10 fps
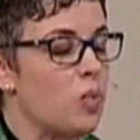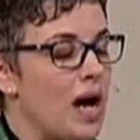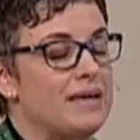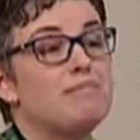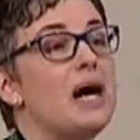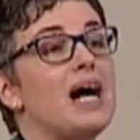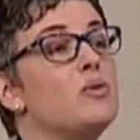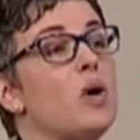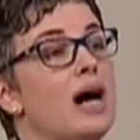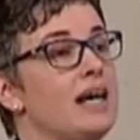one by
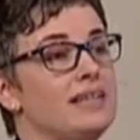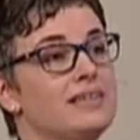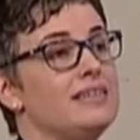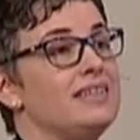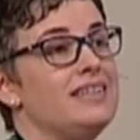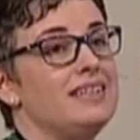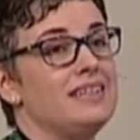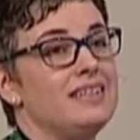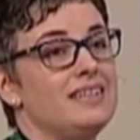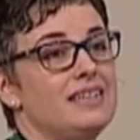one
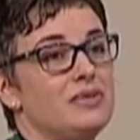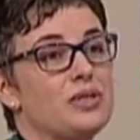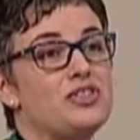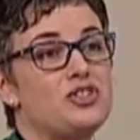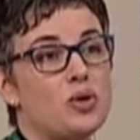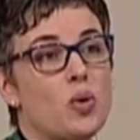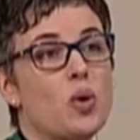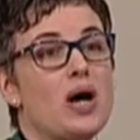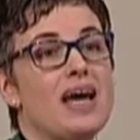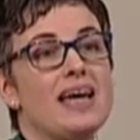with
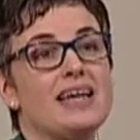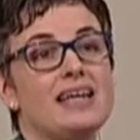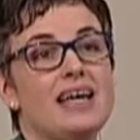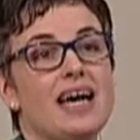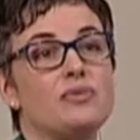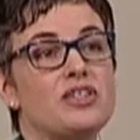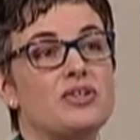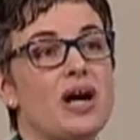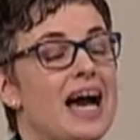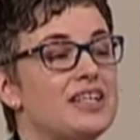joy and with
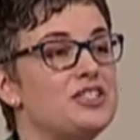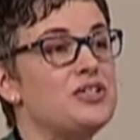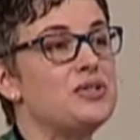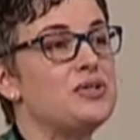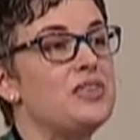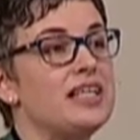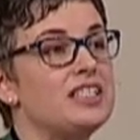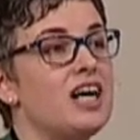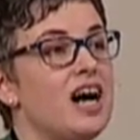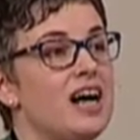gratitude that
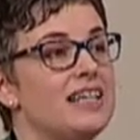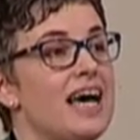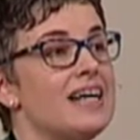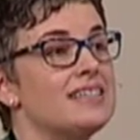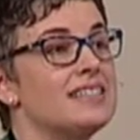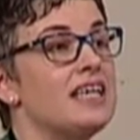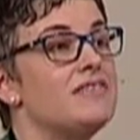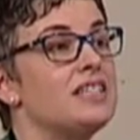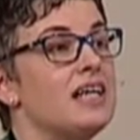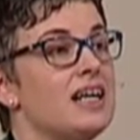God has
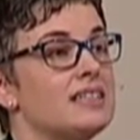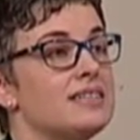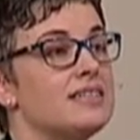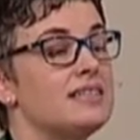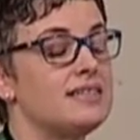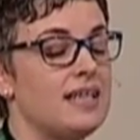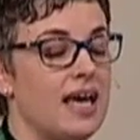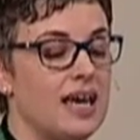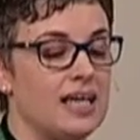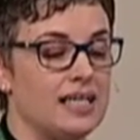given us to
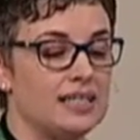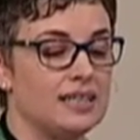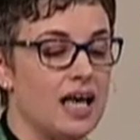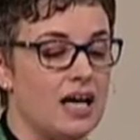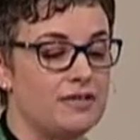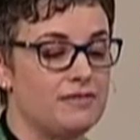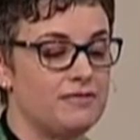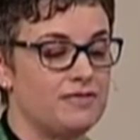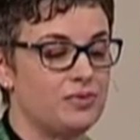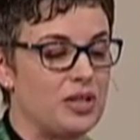stay in love
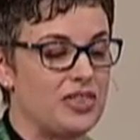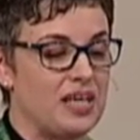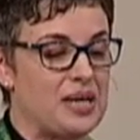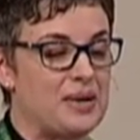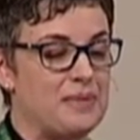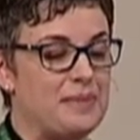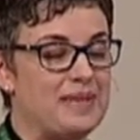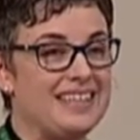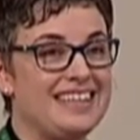with Him.